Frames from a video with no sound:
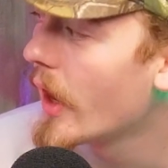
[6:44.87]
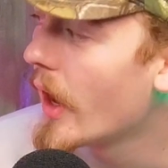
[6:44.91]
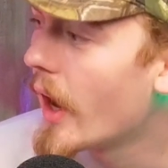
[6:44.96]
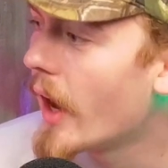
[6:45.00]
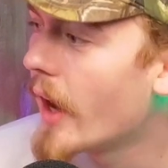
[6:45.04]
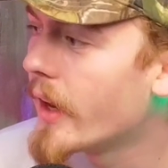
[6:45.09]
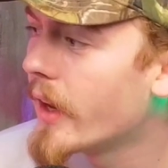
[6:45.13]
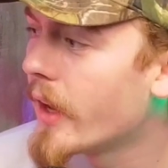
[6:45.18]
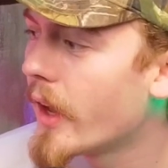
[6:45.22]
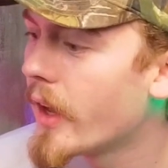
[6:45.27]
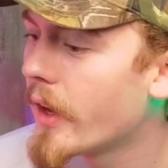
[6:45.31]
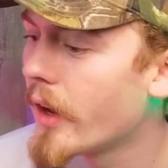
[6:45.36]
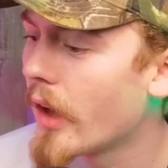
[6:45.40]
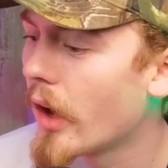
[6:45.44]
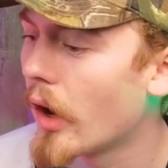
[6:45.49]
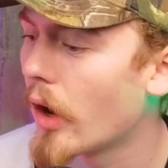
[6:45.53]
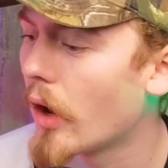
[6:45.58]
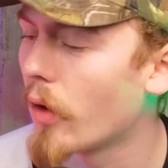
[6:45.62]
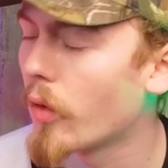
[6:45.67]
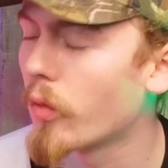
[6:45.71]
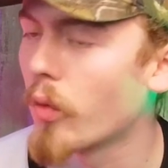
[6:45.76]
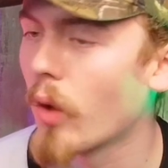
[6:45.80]
And then
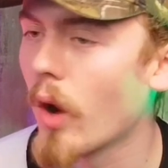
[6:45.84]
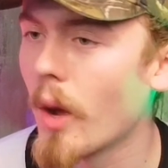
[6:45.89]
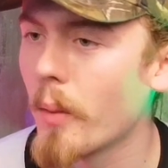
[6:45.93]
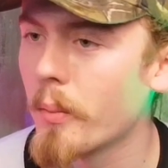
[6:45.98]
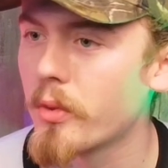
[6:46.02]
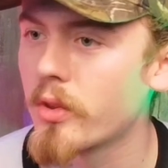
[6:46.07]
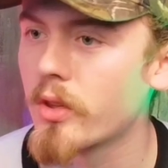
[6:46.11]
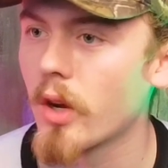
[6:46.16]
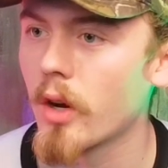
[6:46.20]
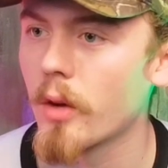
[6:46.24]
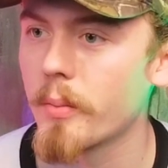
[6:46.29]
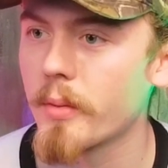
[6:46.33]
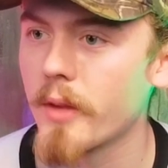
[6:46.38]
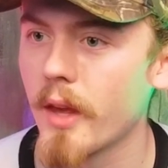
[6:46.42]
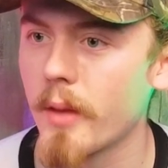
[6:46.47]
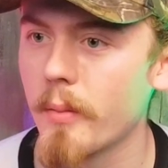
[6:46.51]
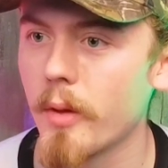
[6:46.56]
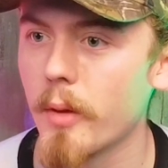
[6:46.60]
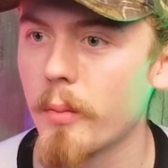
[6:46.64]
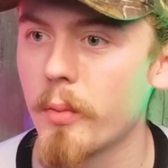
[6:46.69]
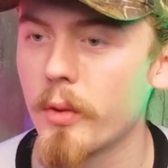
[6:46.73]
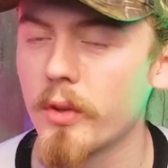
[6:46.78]
Rob Tharp
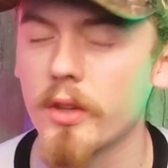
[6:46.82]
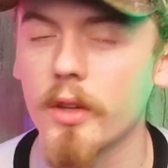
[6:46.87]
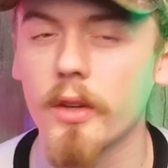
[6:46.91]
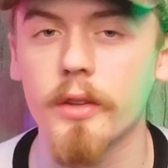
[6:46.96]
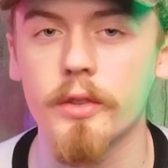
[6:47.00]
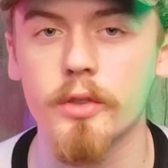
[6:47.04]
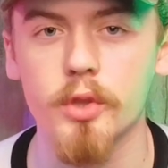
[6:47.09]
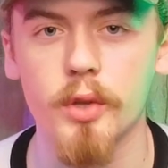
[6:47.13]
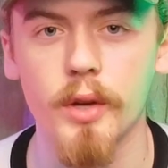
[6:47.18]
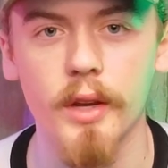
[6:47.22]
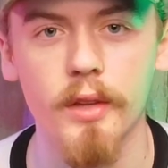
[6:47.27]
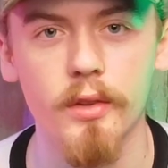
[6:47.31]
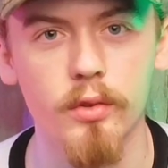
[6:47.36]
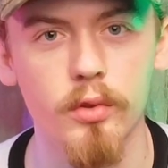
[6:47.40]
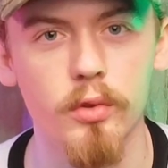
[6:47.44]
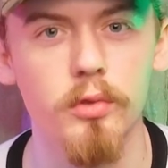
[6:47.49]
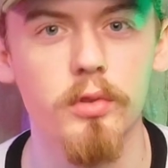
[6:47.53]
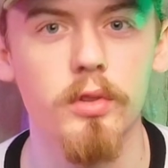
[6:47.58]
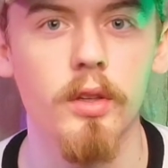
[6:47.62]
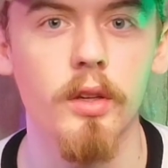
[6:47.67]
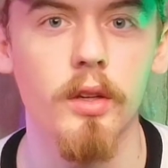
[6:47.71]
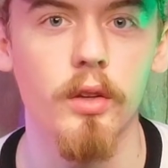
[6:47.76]
came up with a
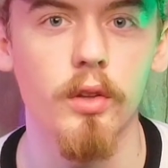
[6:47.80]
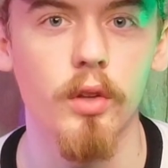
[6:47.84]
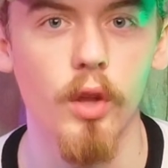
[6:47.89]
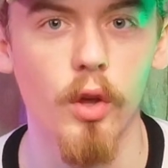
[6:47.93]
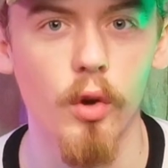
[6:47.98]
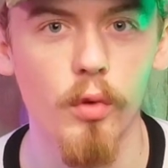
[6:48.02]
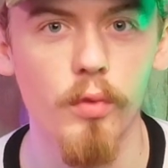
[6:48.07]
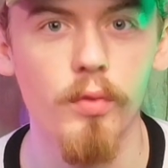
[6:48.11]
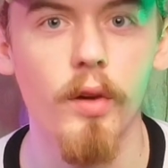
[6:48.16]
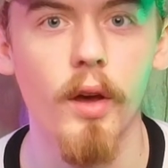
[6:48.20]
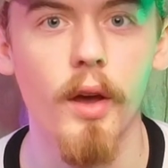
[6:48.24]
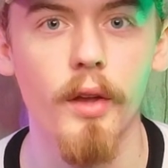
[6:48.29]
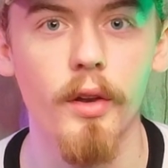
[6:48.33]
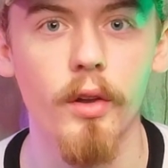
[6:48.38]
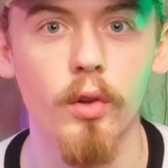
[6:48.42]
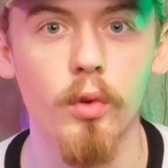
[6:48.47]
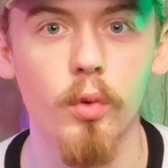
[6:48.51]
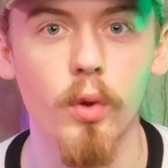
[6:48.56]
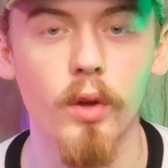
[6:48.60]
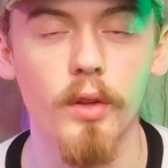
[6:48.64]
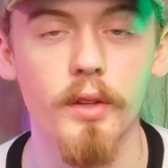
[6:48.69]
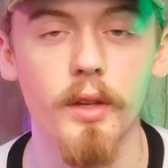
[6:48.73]
translucent glow
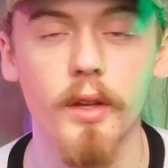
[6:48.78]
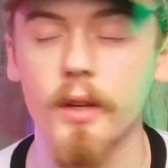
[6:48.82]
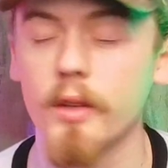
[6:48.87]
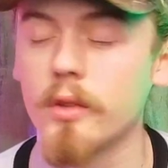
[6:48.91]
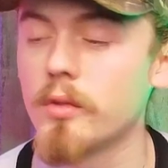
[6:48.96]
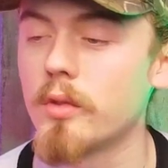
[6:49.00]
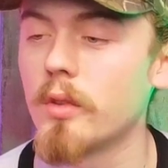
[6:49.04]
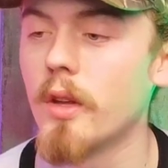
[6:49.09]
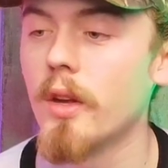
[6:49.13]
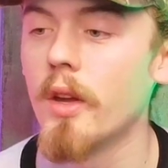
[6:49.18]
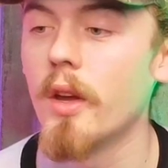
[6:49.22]
vinyl one that is